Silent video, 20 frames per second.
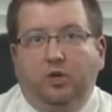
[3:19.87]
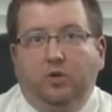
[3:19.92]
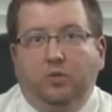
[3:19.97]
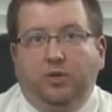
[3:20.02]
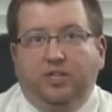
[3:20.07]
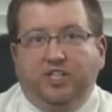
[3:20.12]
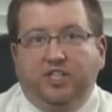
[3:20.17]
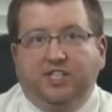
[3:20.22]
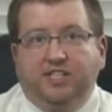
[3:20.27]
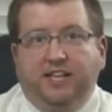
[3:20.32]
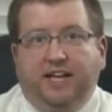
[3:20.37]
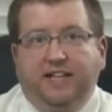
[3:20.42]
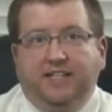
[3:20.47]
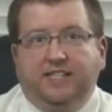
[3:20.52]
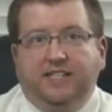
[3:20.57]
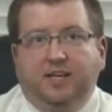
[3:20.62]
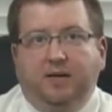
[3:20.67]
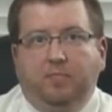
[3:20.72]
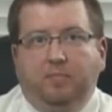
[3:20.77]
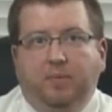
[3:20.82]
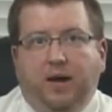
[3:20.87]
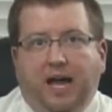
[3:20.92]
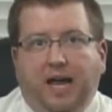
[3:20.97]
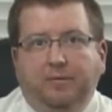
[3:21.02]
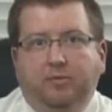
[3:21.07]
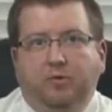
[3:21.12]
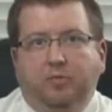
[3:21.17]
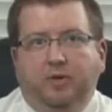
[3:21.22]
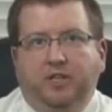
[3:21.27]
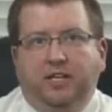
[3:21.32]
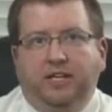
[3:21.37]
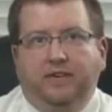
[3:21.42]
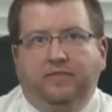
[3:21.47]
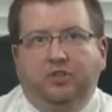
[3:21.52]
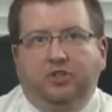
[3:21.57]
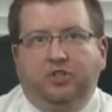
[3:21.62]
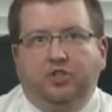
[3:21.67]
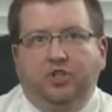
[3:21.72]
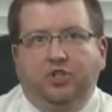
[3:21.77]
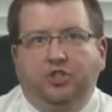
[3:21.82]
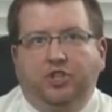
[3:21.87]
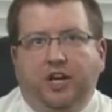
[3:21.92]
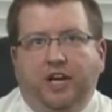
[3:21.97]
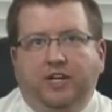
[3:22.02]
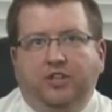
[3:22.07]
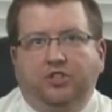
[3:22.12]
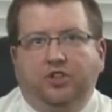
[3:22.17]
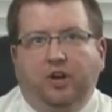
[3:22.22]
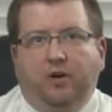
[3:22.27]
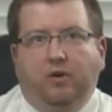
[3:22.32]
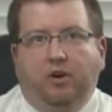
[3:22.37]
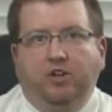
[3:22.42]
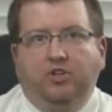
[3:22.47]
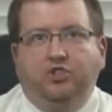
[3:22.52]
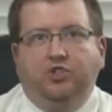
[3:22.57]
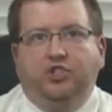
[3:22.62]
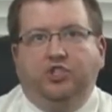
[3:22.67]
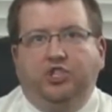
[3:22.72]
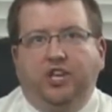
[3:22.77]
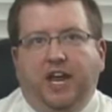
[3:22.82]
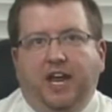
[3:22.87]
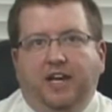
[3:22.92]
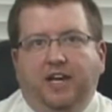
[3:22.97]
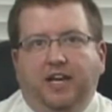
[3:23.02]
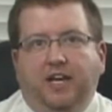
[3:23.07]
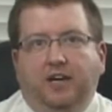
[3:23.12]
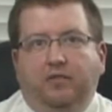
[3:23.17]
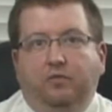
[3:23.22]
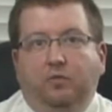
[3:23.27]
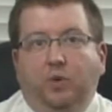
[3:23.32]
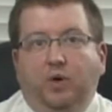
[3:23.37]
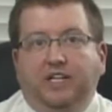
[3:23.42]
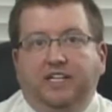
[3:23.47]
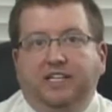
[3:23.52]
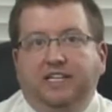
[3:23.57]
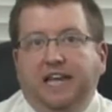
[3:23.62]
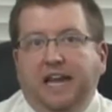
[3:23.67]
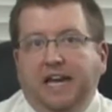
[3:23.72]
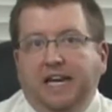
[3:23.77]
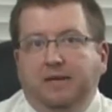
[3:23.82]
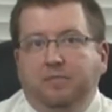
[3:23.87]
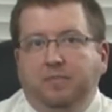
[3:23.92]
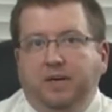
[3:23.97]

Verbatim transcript: which has led some Bible believers to change their understanding of what day